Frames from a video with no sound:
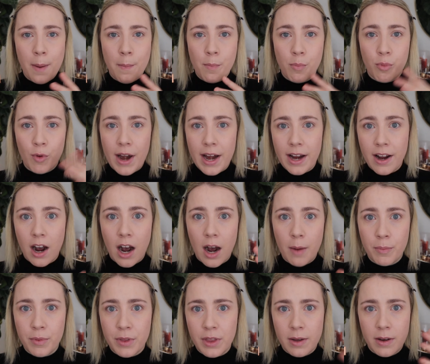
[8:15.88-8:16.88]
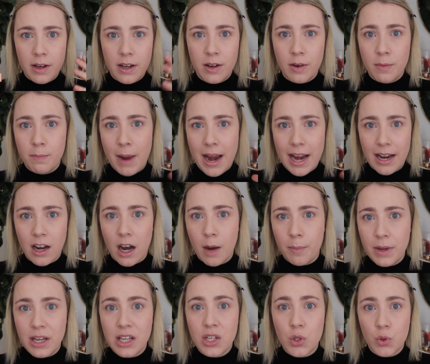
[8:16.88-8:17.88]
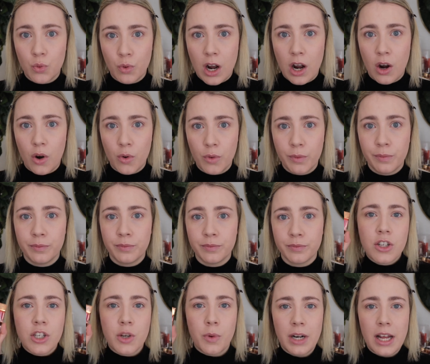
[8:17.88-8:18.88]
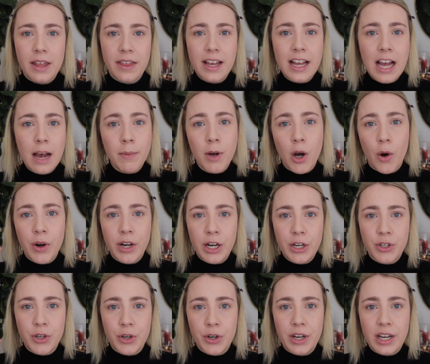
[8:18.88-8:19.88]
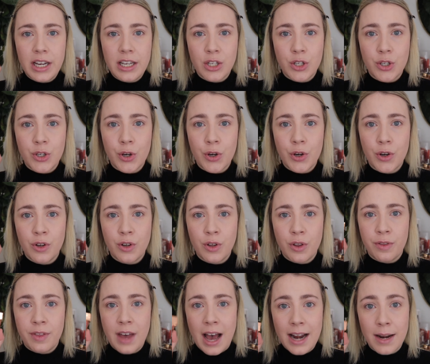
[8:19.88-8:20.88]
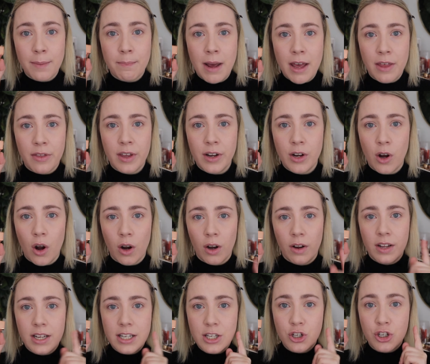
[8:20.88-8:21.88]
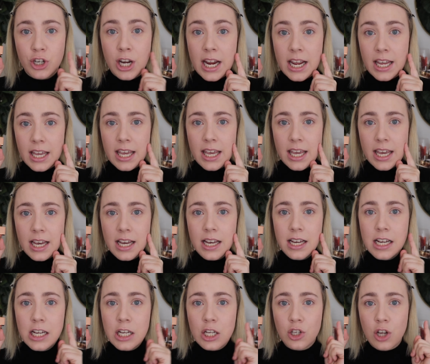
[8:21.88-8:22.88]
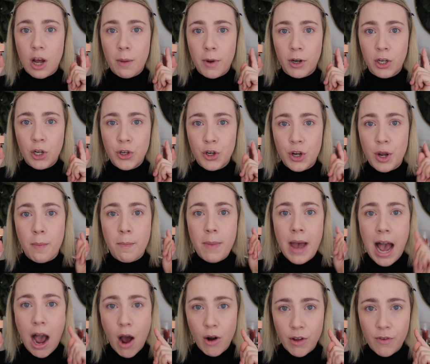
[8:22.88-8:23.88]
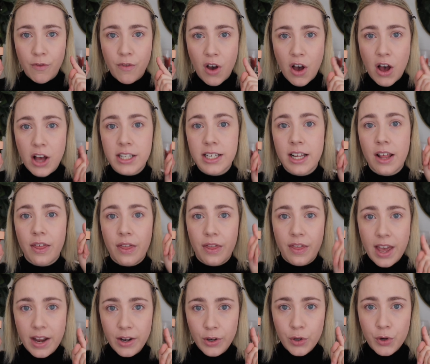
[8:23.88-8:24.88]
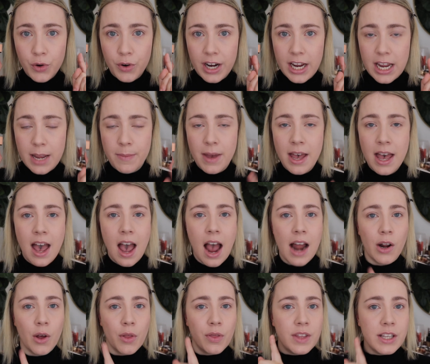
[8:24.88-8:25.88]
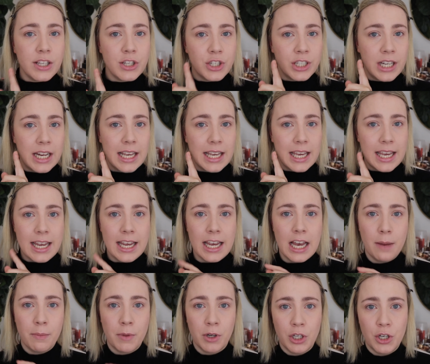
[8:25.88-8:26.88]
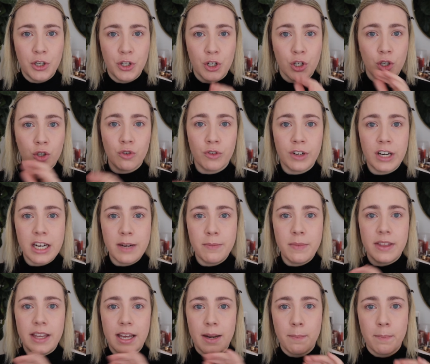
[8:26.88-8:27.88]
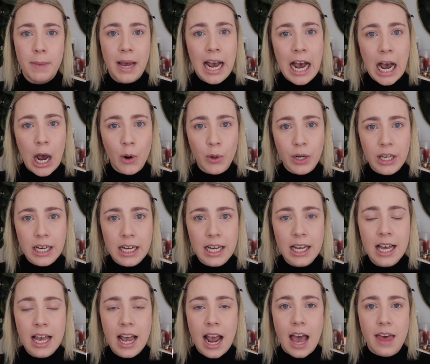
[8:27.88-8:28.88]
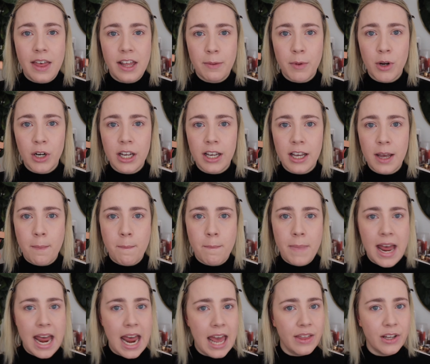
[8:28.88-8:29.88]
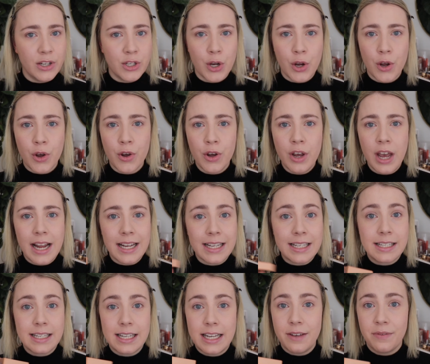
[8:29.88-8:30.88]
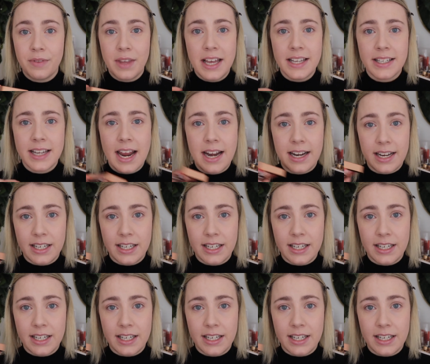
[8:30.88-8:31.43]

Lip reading: break up the makeup as well. So what I think I'm going to do is do that method on this cheek here. So I'm going to do powder first, then cream, and on this cheek here, I'm going to do cream, then powder, and then I'm going to compare the two and see if there's any